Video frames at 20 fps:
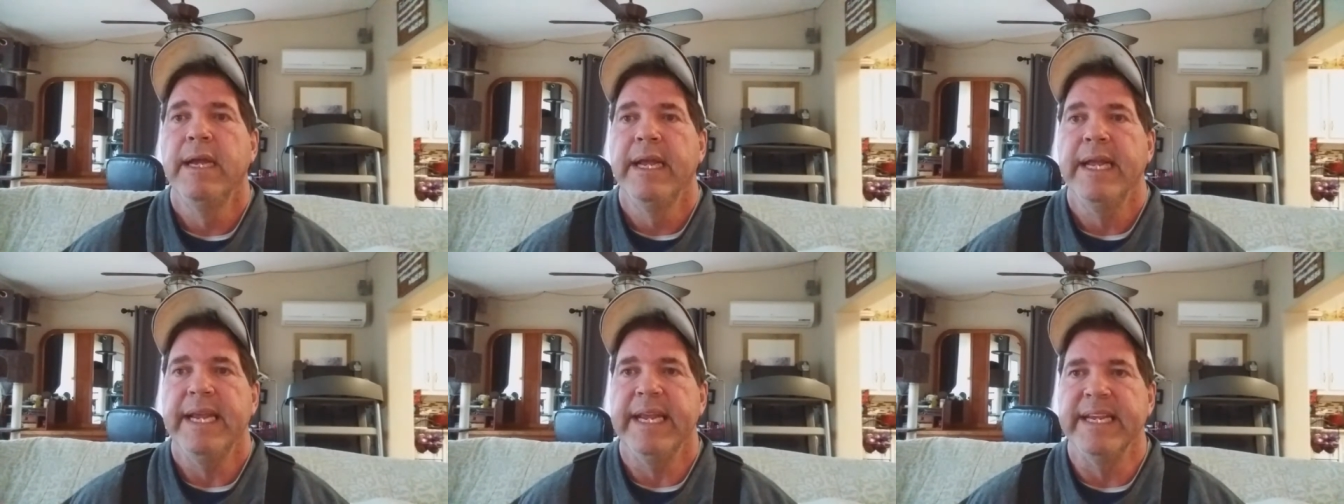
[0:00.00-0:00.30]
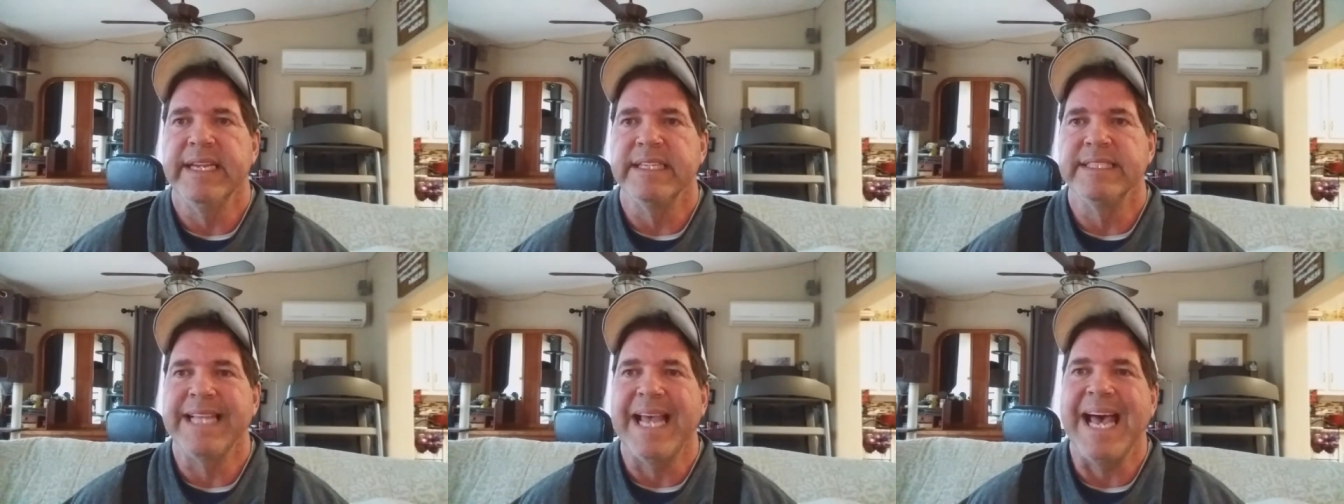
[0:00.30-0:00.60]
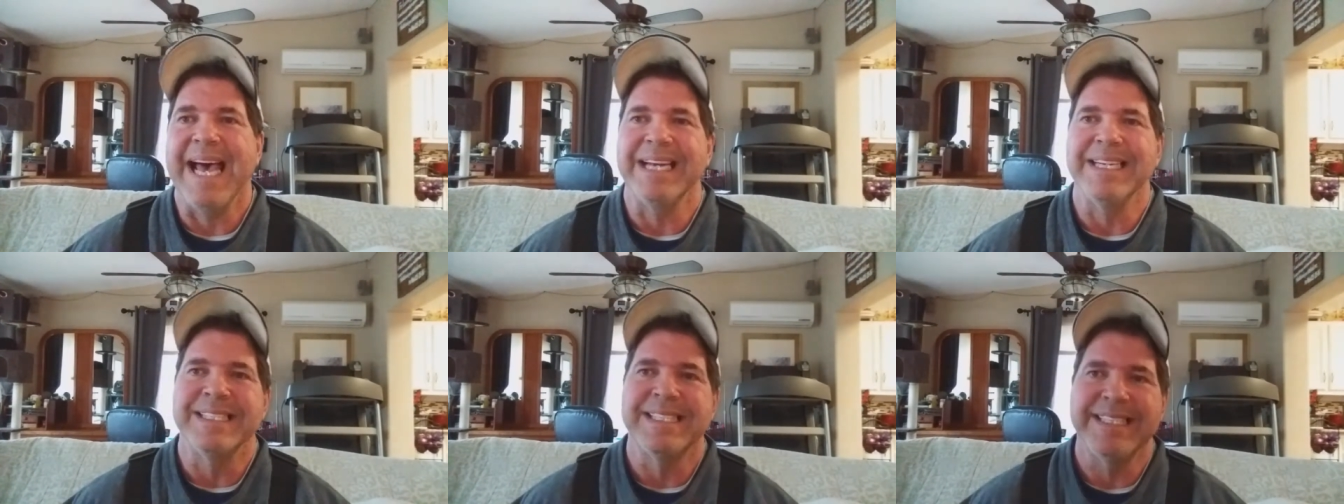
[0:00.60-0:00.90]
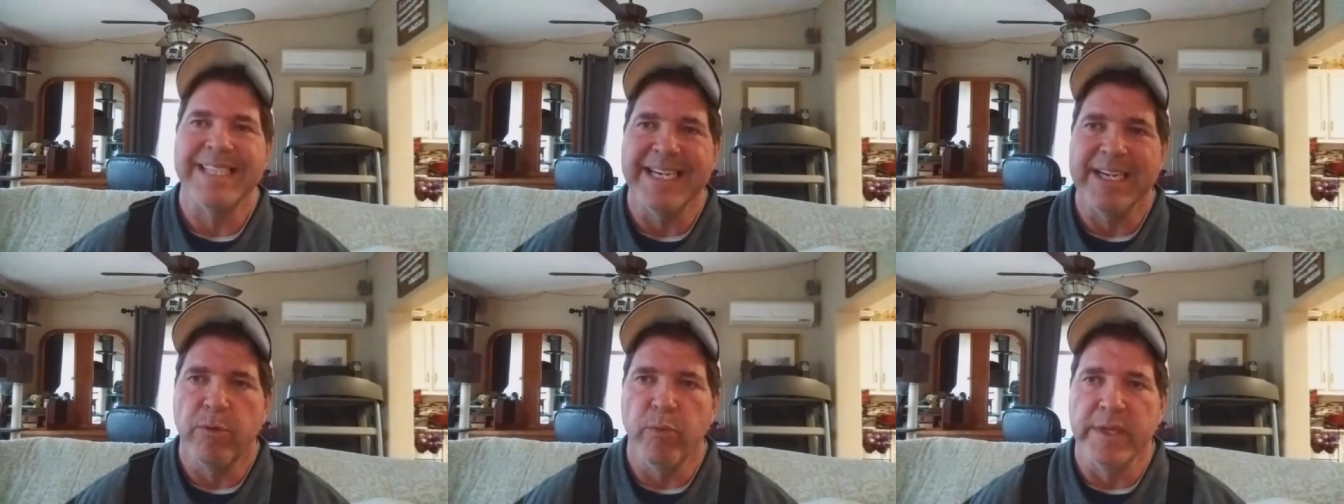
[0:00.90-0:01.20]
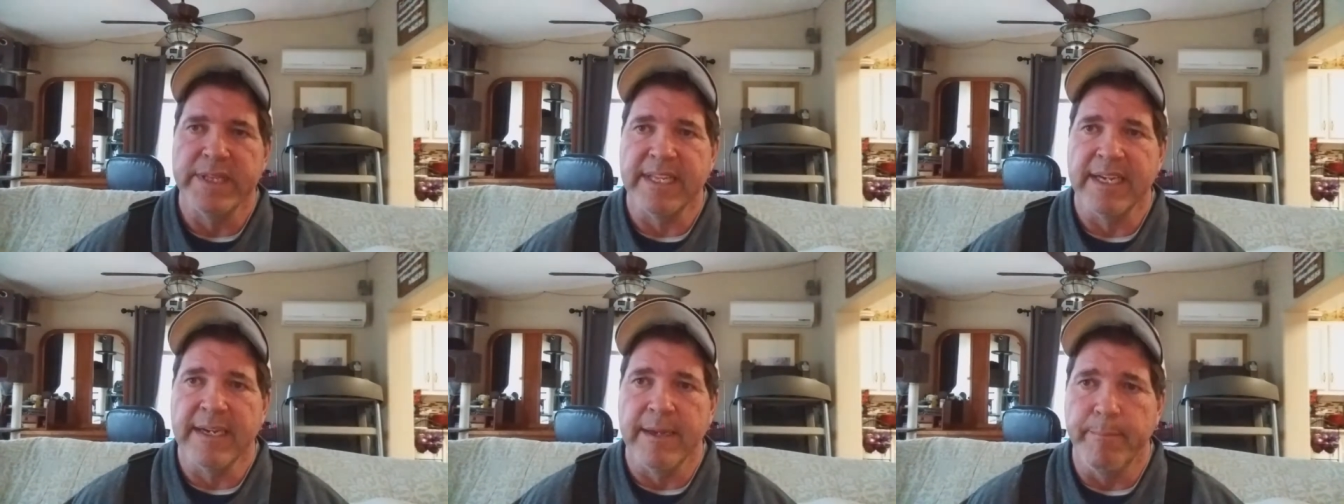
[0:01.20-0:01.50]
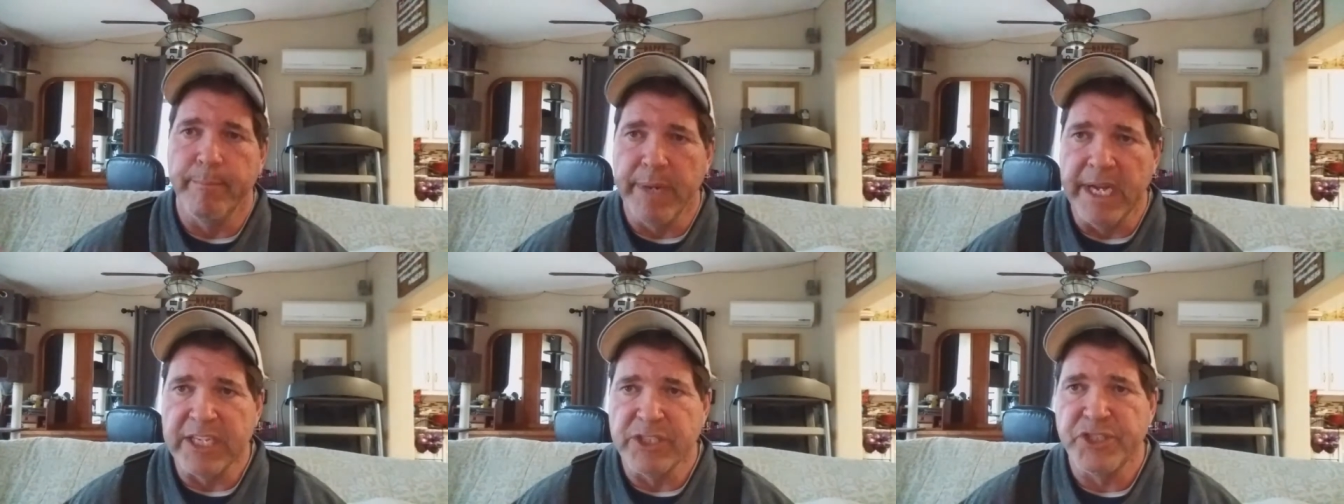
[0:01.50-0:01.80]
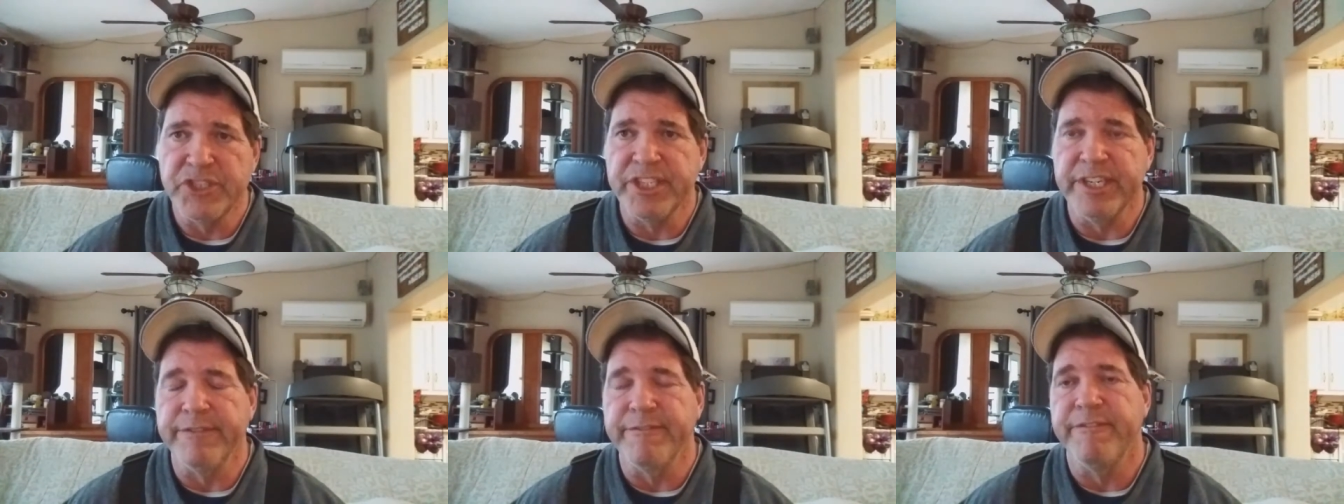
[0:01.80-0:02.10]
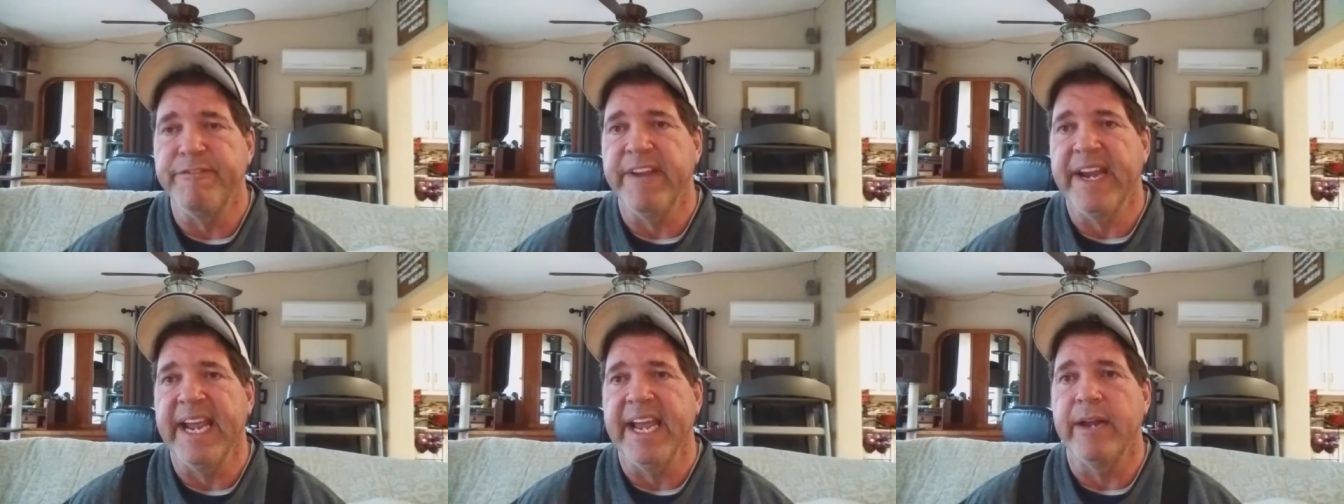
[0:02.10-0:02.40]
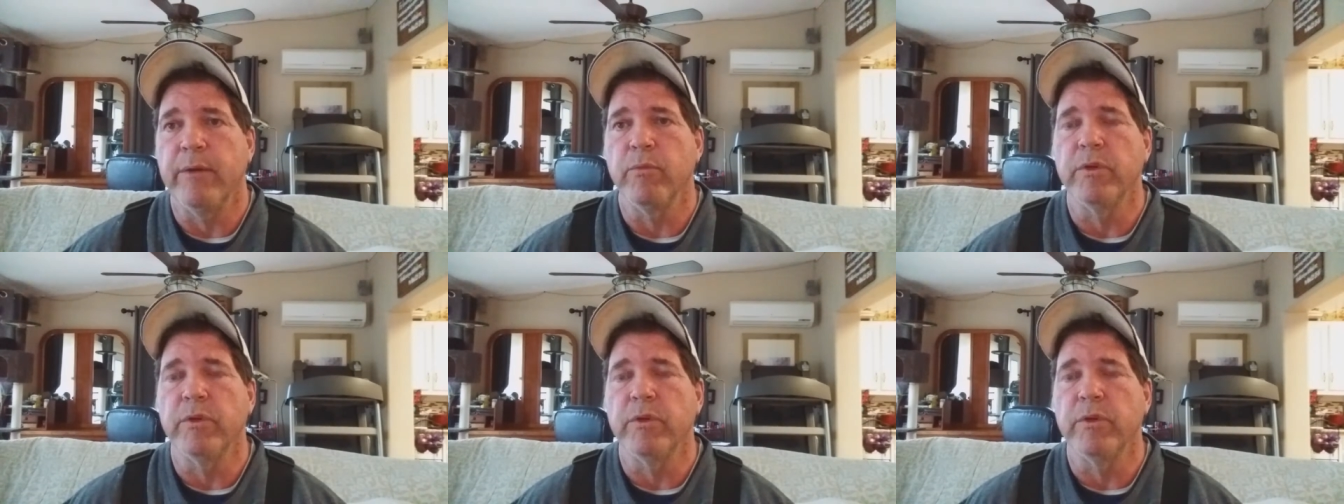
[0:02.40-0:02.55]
is out of sync with the combustion fan,